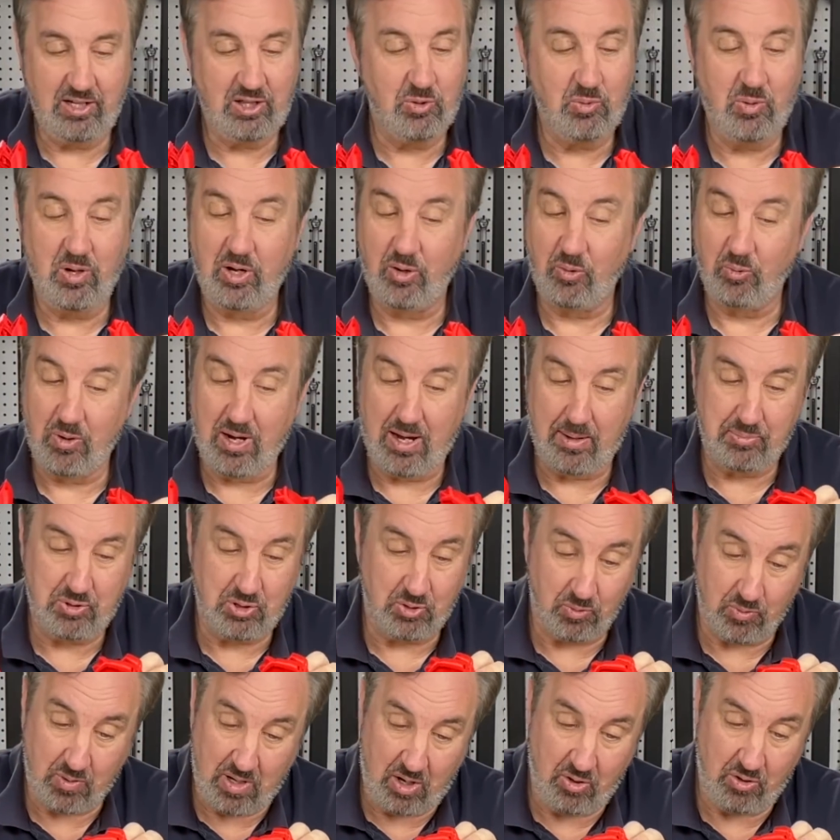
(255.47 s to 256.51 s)
the way it wraps
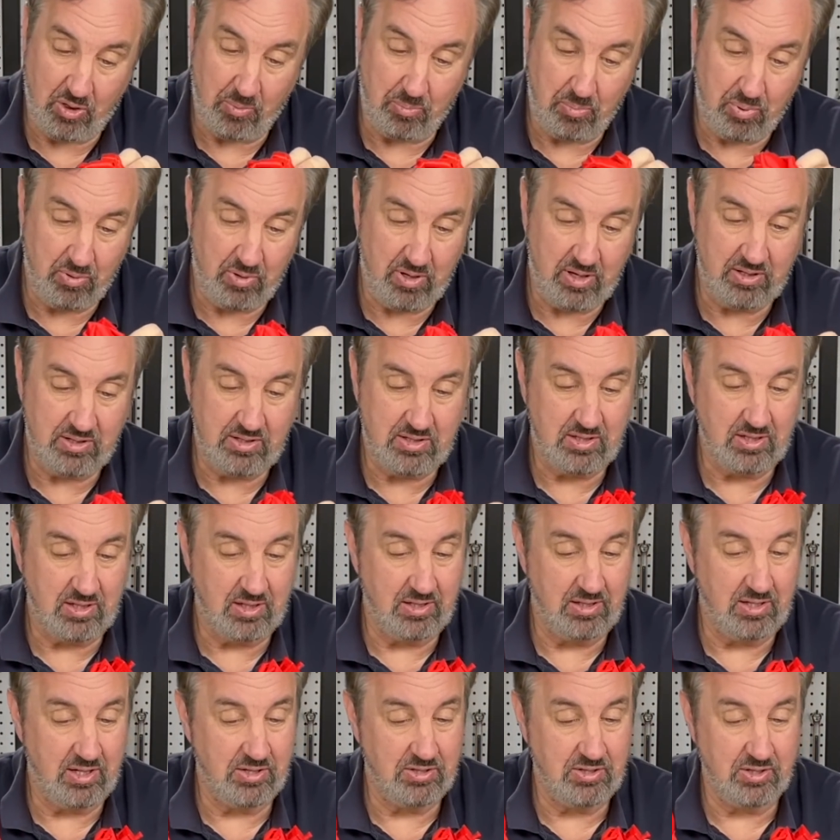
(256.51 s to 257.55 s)
around the print.
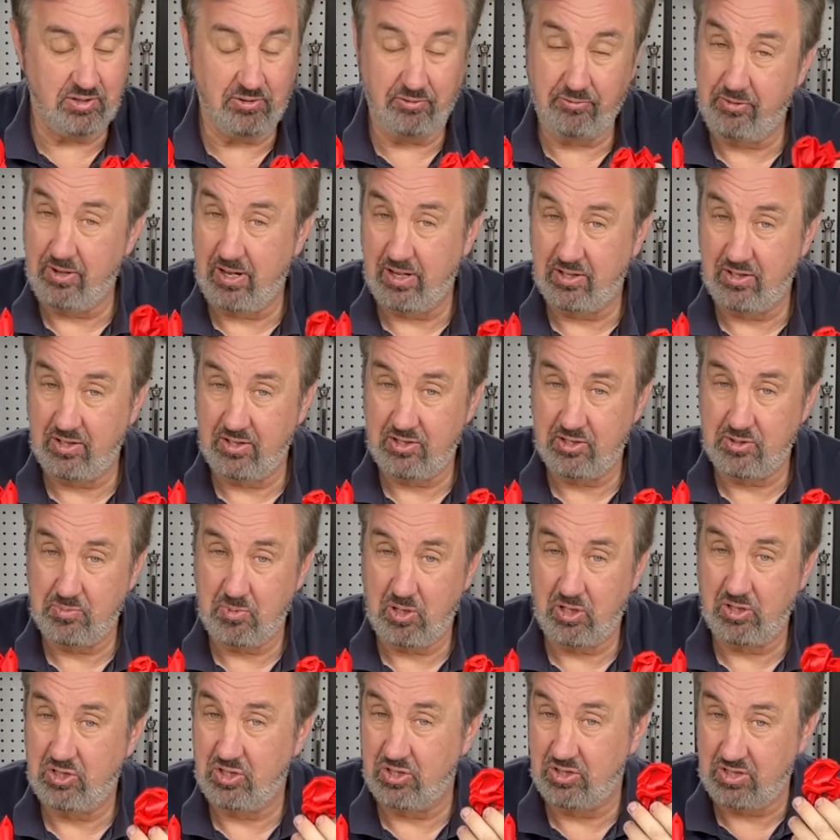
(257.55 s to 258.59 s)
It doesn't affect it as
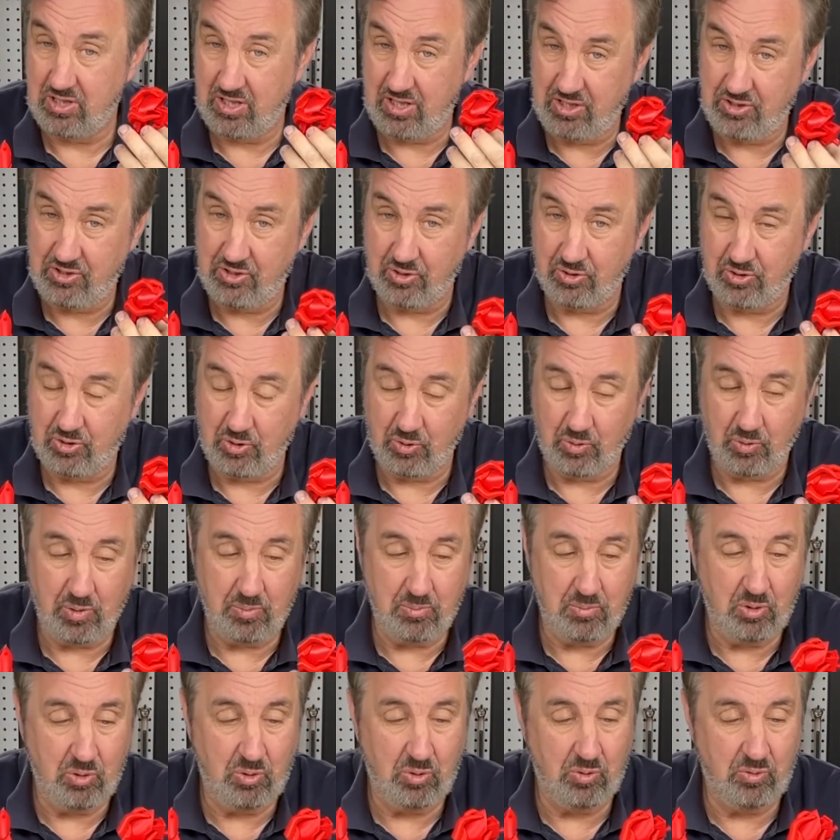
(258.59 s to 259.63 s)
much. It's easier to
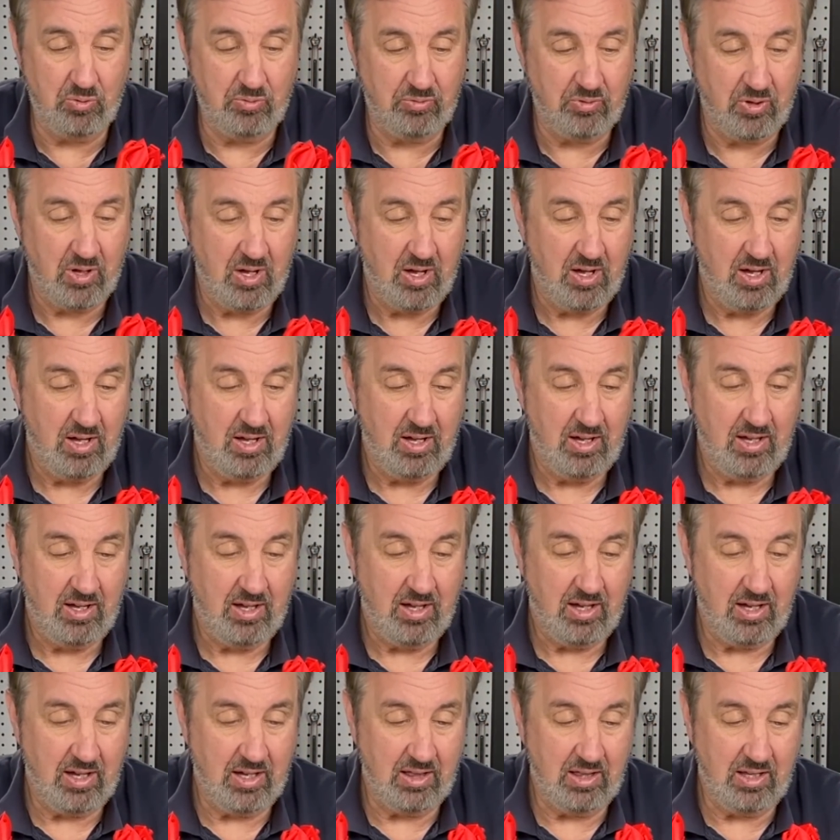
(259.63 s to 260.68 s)
remove
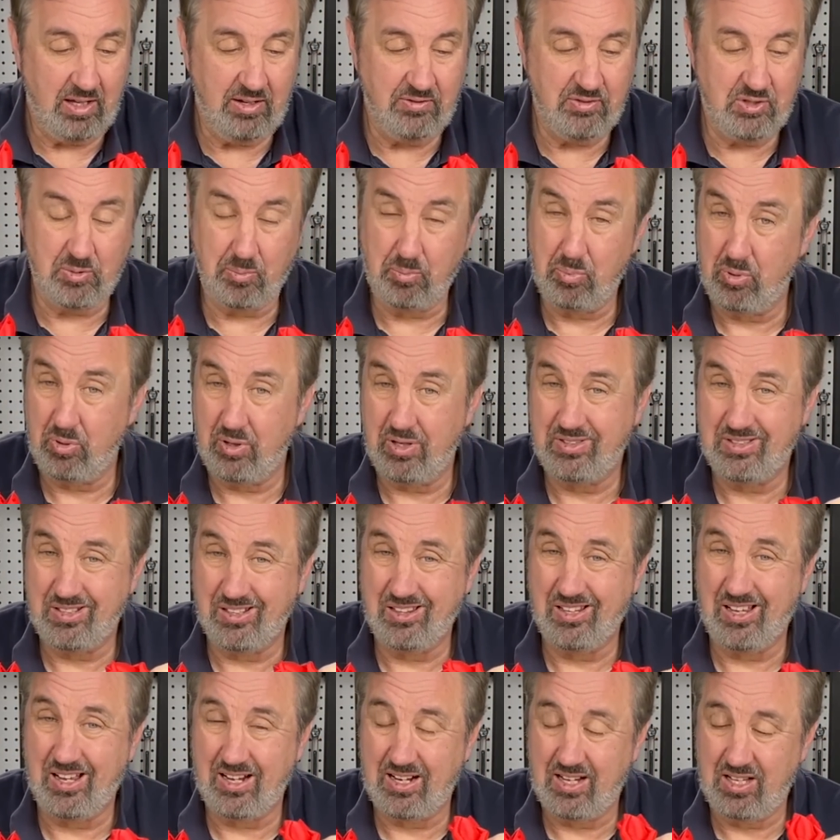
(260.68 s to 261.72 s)
and leaves the print a
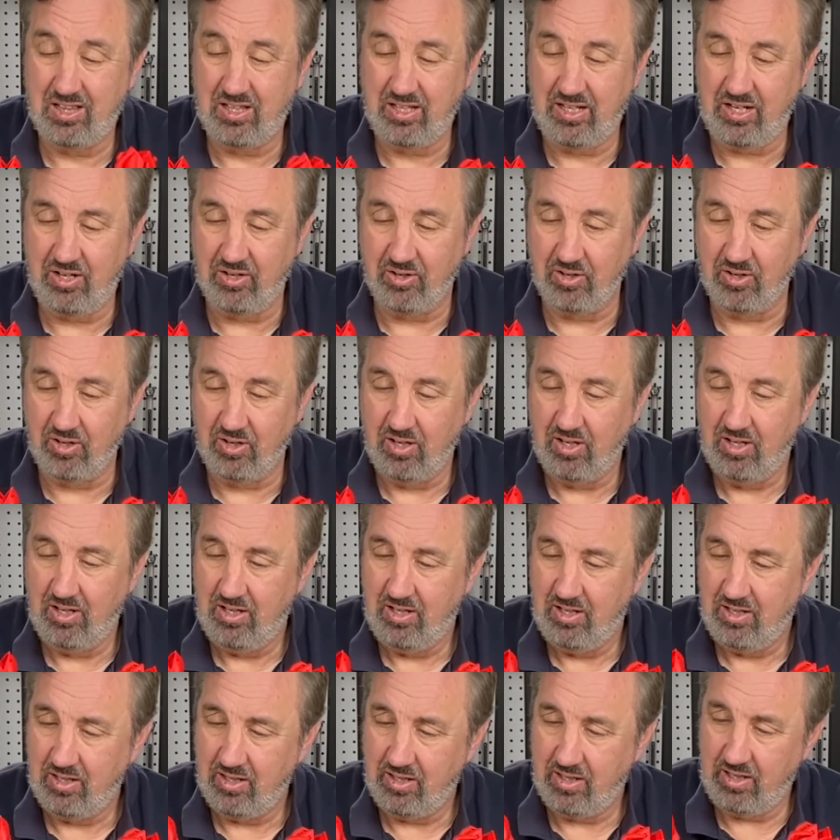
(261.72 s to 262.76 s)
lot cleaner
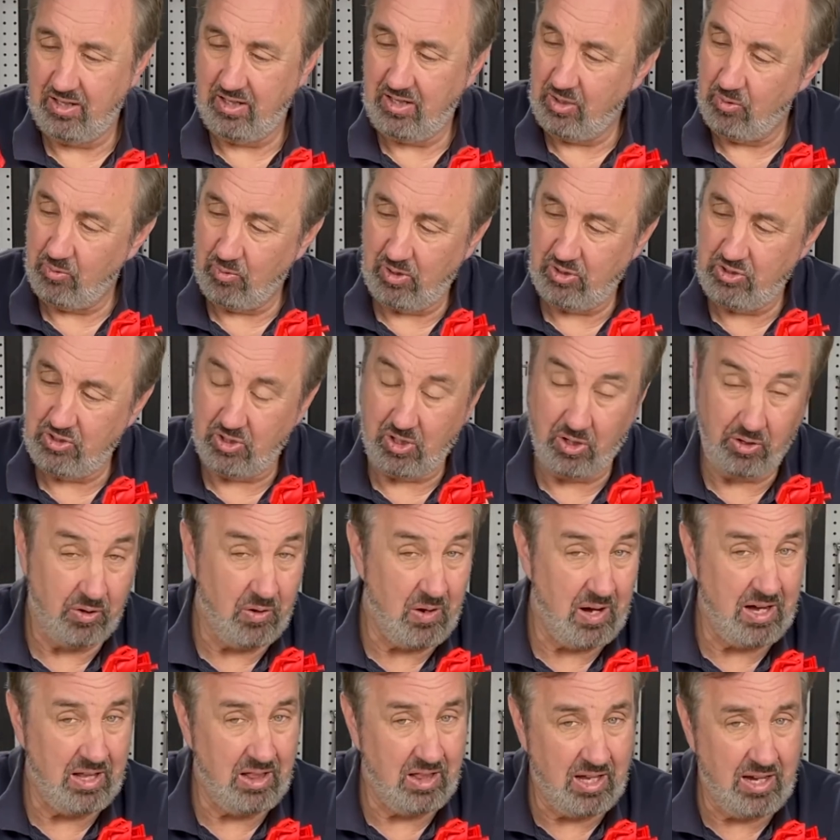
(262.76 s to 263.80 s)
than the original.
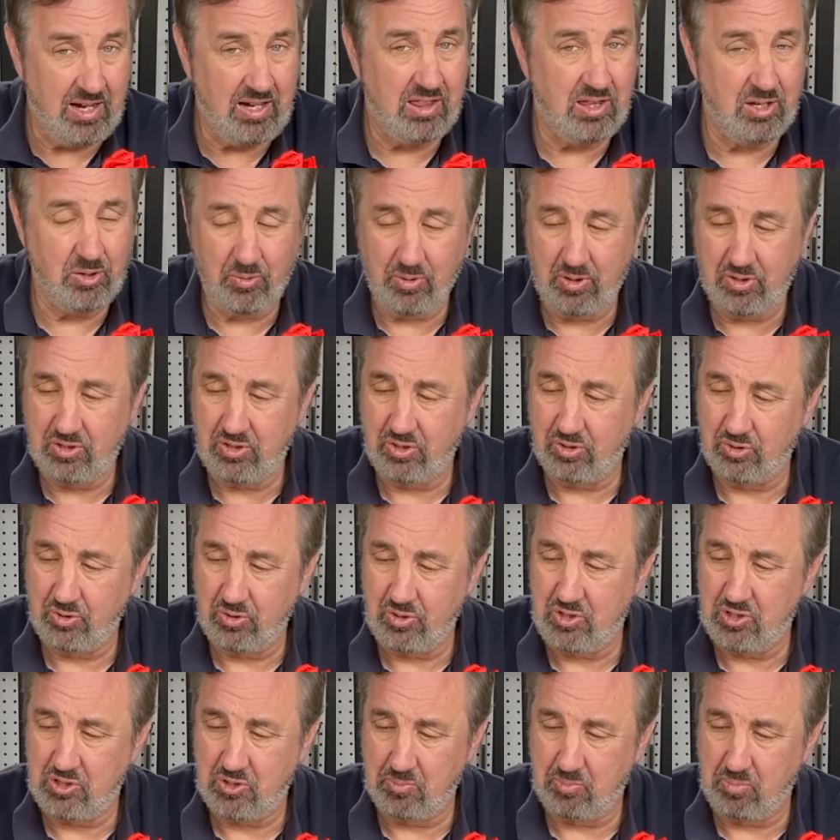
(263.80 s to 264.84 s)
Now, I like the original
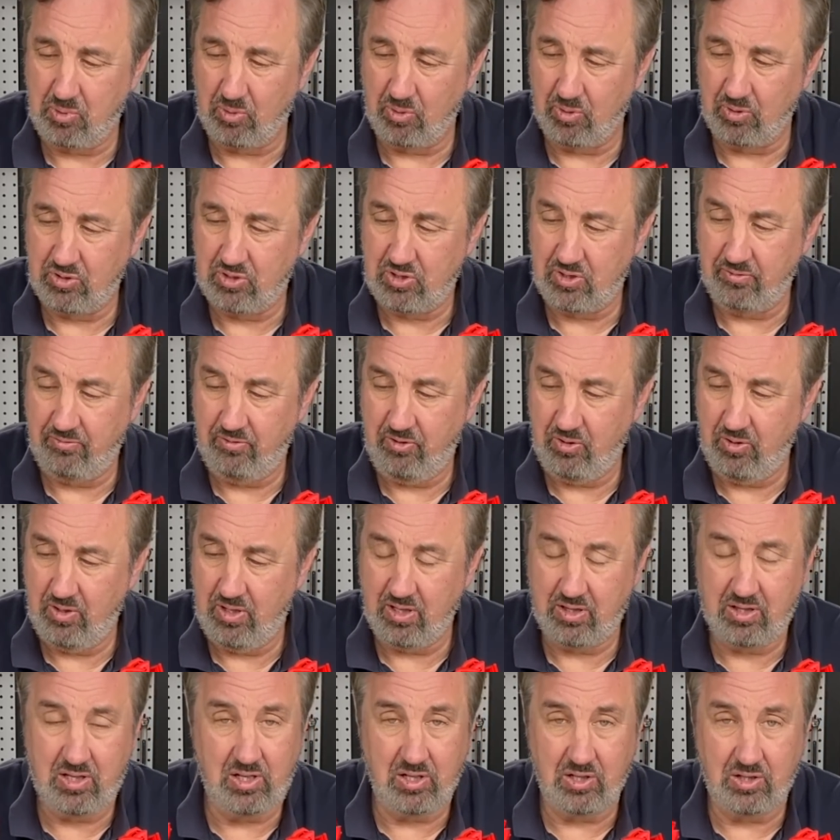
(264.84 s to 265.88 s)
tree supports. If you
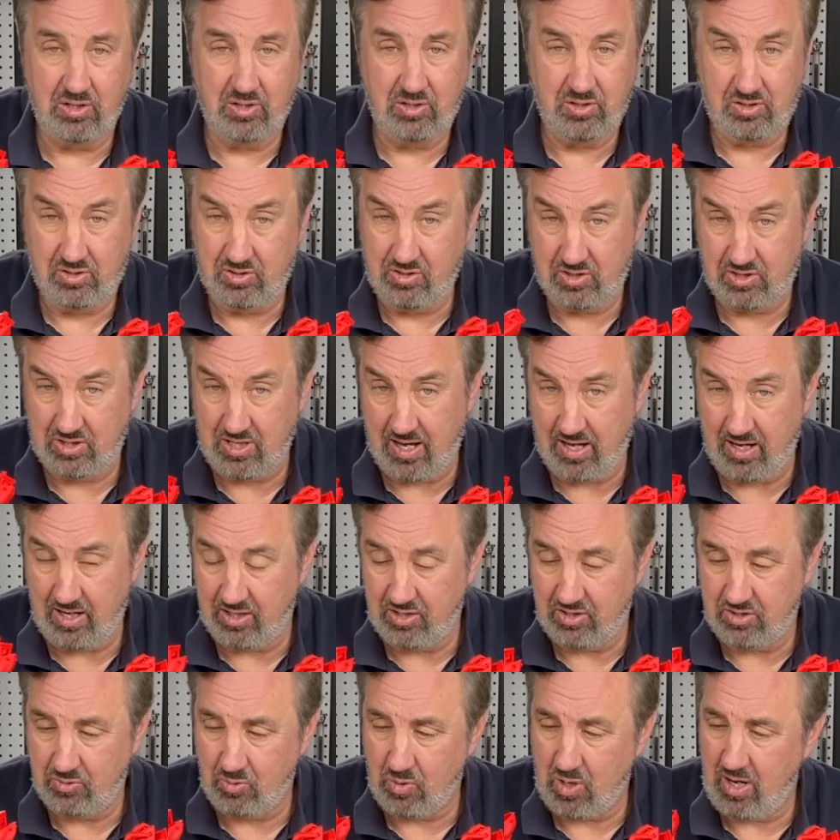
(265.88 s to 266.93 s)
get the
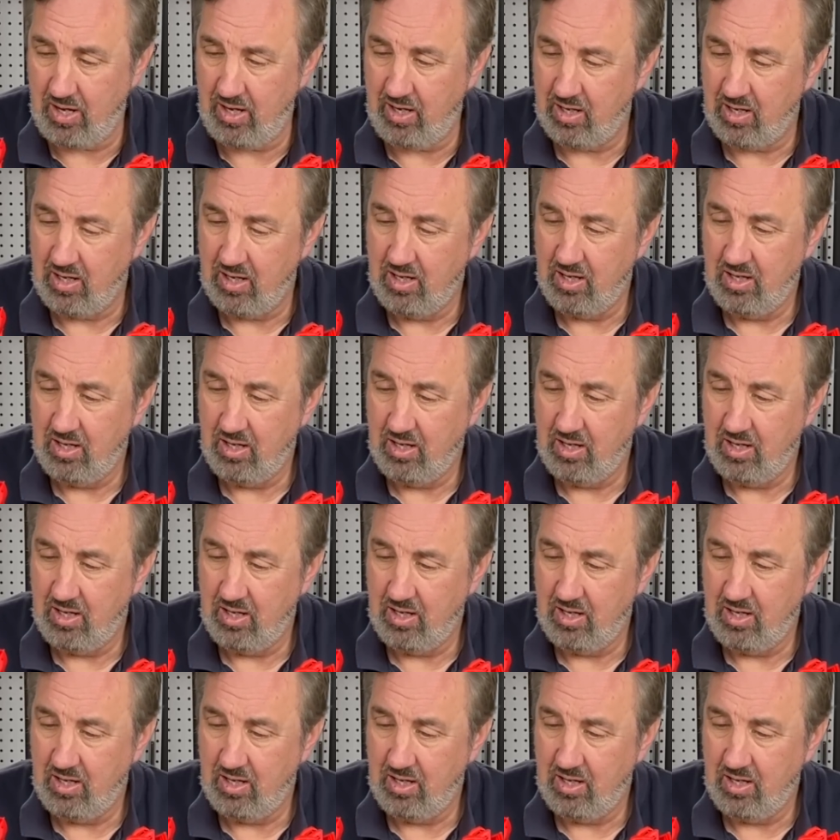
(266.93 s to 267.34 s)
settings right,